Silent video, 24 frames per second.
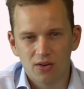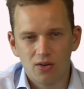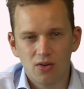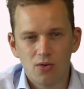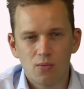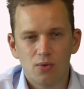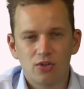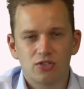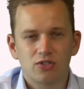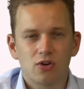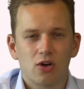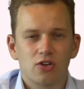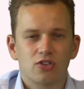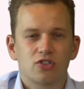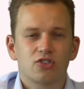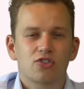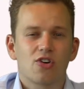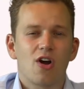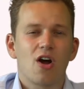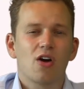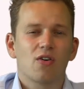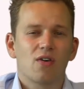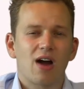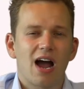We saw a
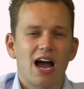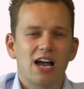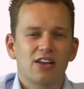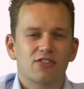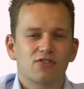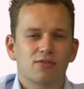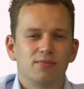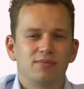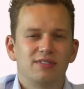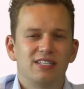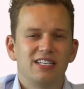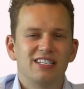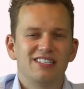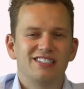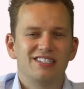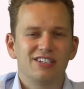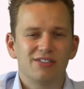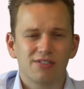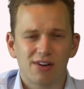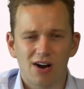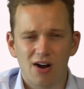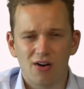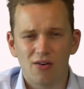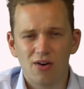strong rise from T
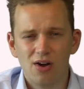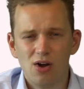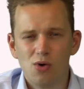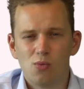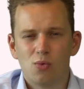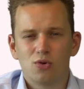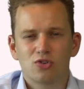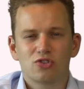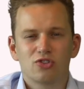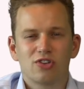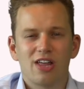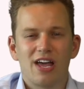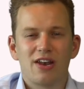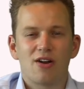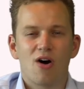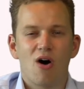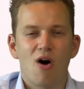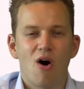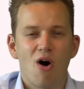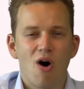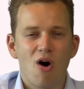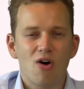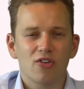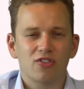zero, which led
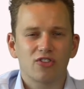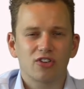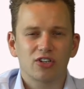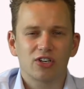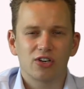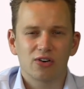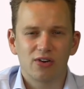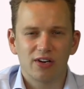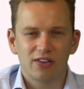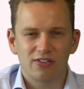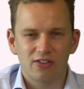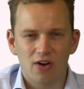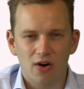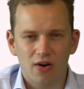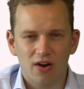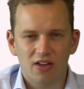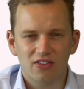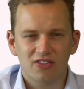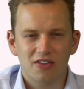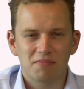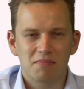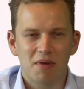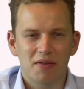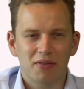all security
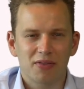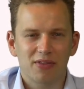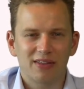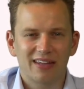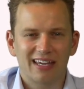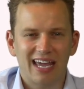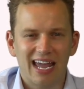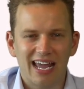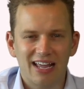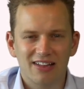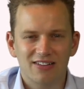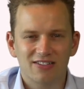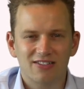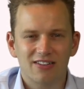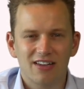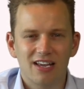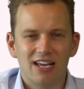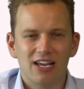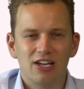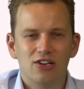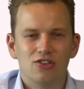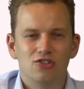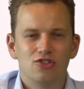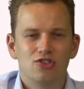tokens in monthly gains
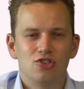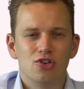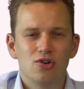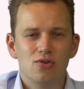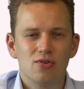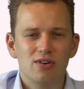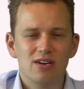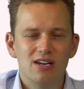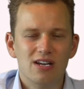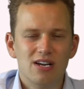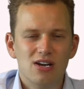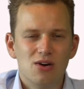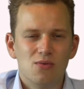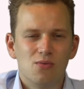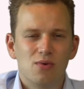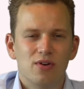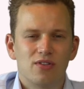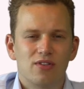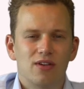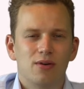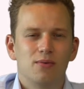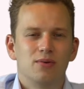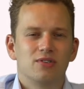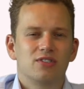in June,
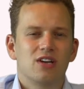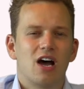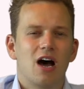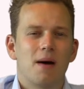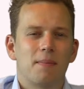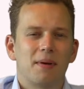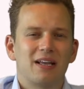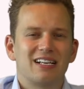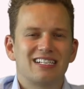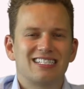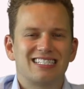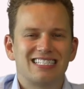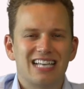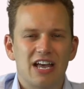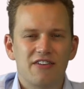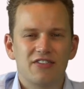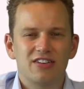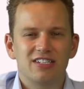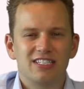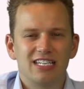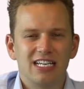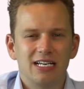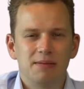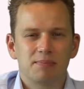with it was up
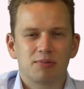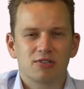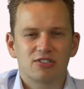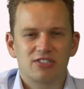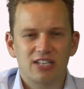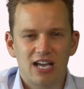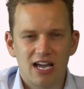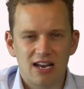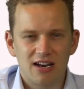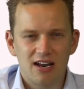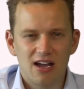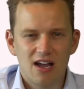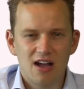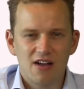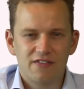seventeen percent,